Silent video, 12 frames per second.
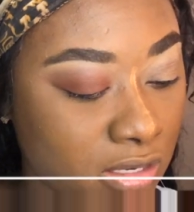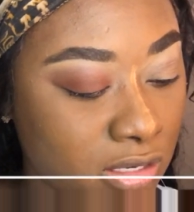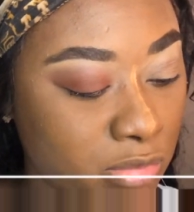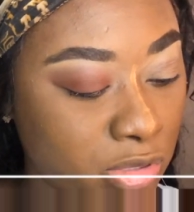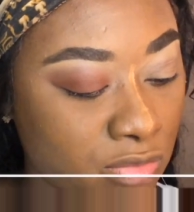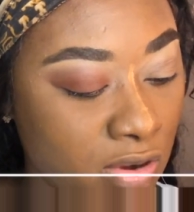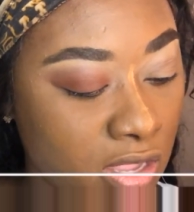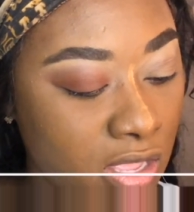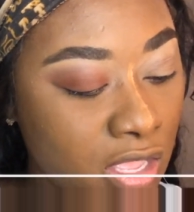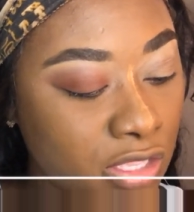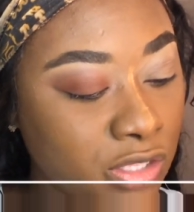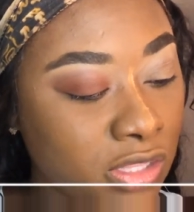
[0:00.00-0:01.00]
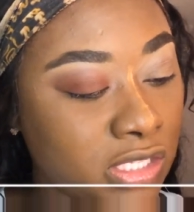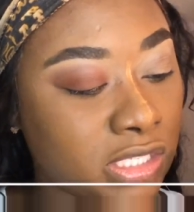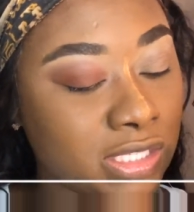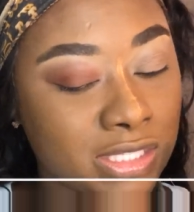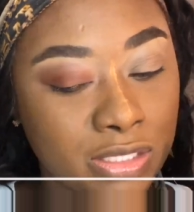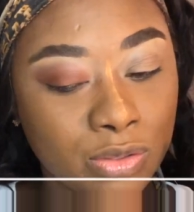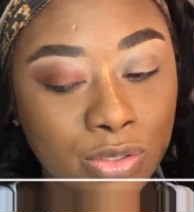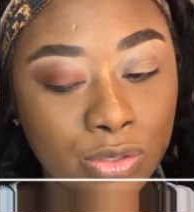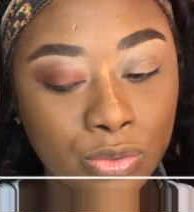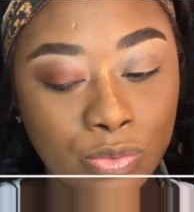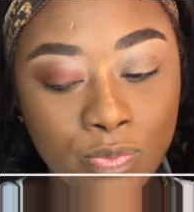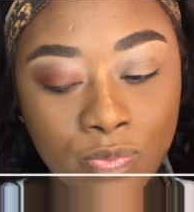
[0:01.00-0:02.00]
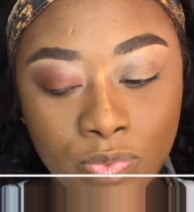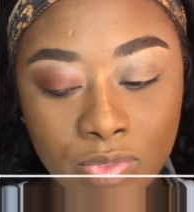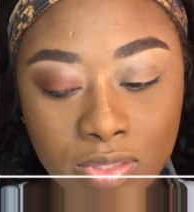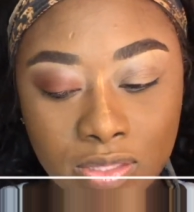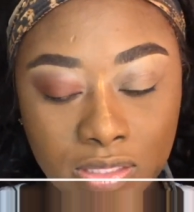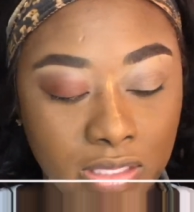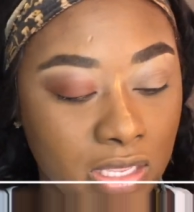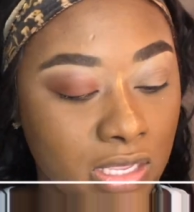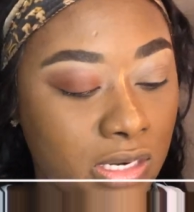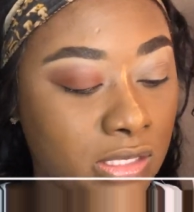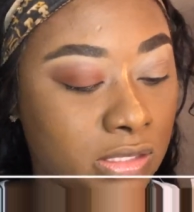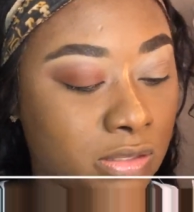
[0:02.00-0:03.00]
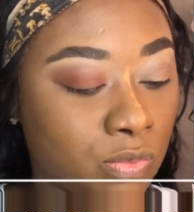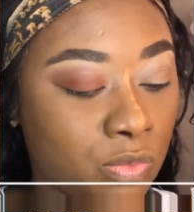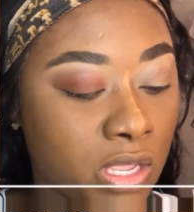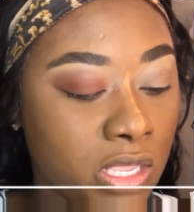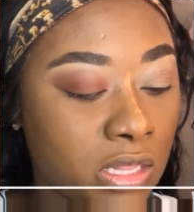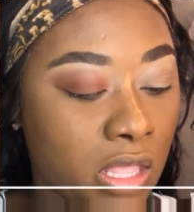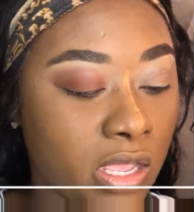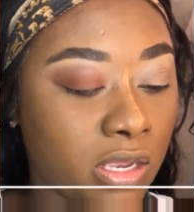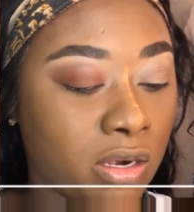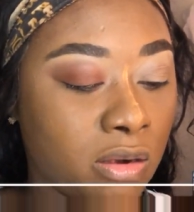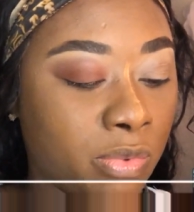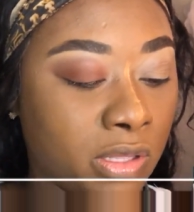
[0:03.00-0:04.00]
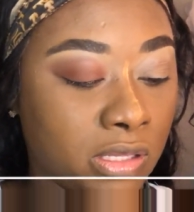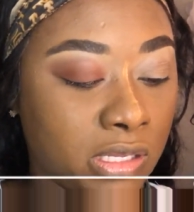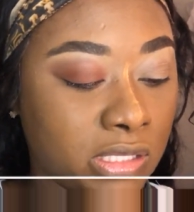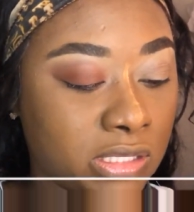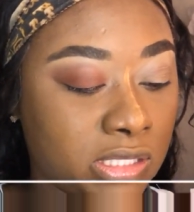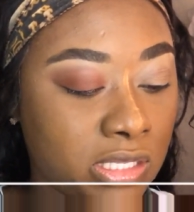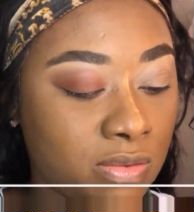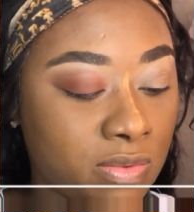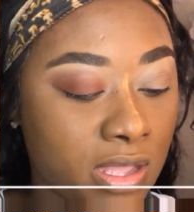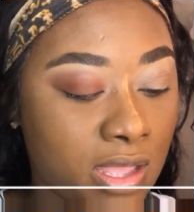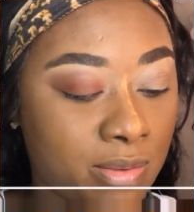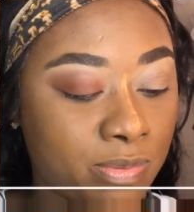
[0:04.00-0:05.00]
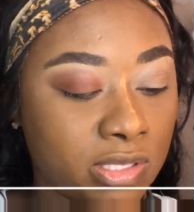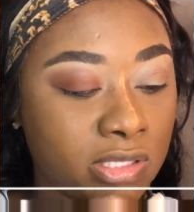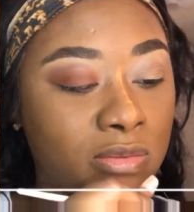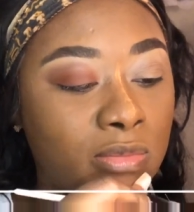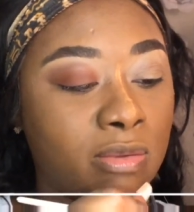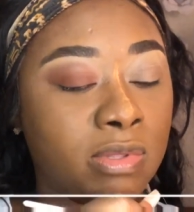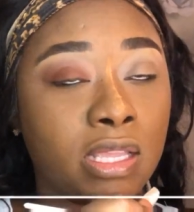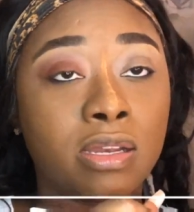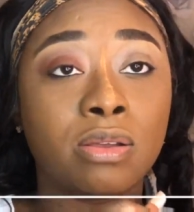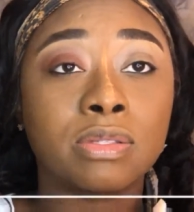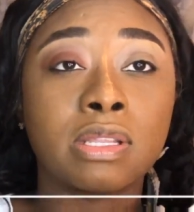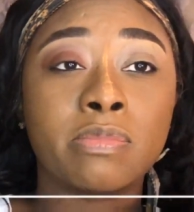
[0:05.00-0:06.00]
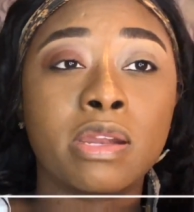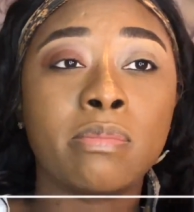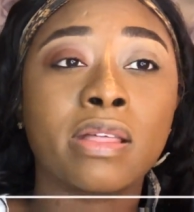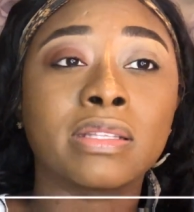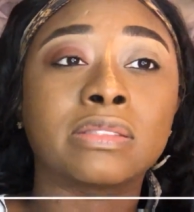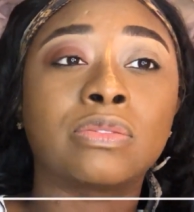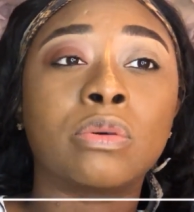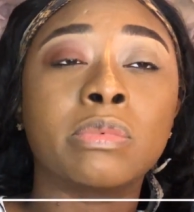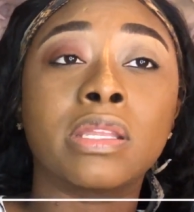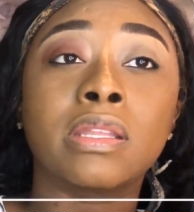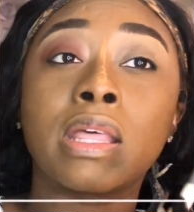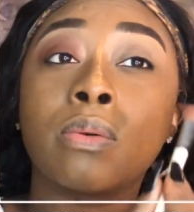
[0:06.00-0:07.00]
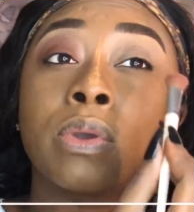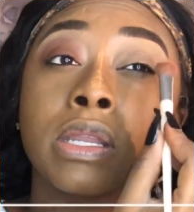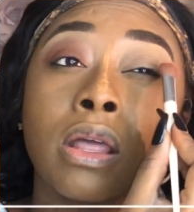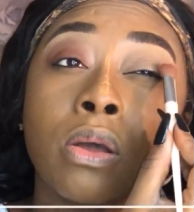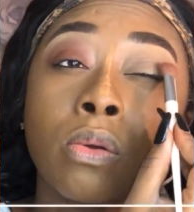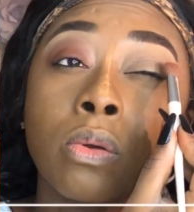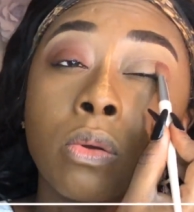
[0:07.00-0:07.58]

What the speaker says: going to be right. This is Zulu, and it's way lighter, but let's see what happens. Maybe they know something about this formula that we don't.